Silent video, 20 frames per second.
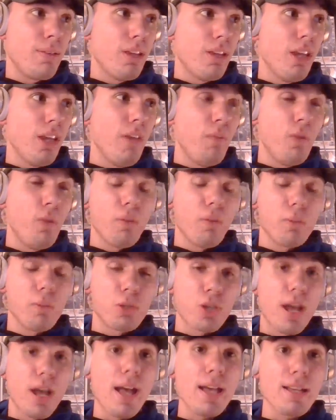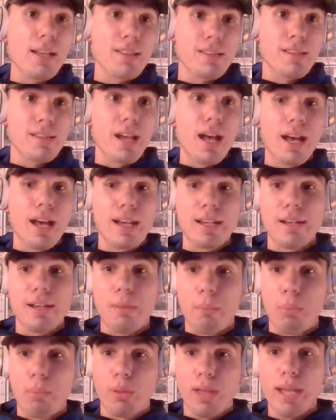if the Giants
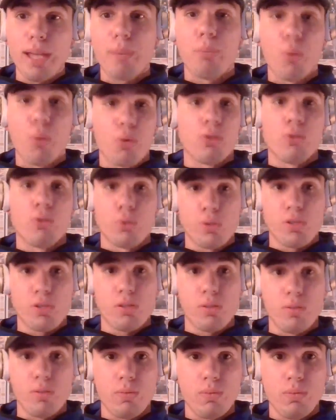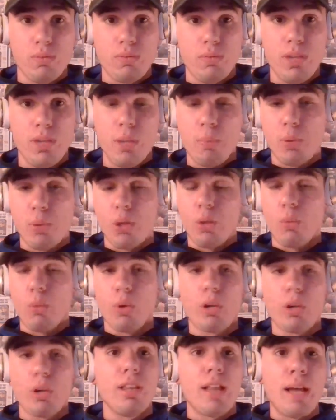sign Blake Bortles and put him
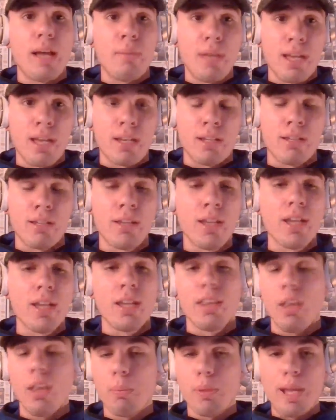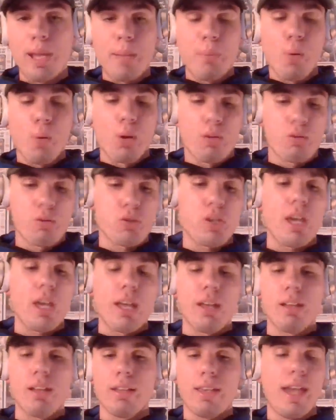where Eli Manning, that Blake Bortles
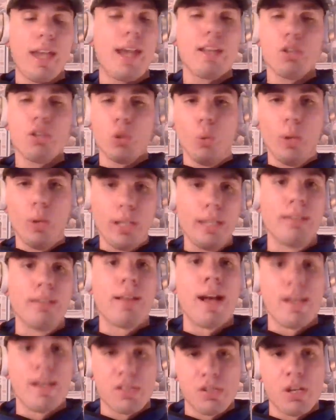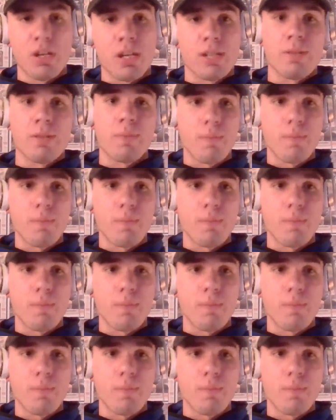can't do what Eli's done?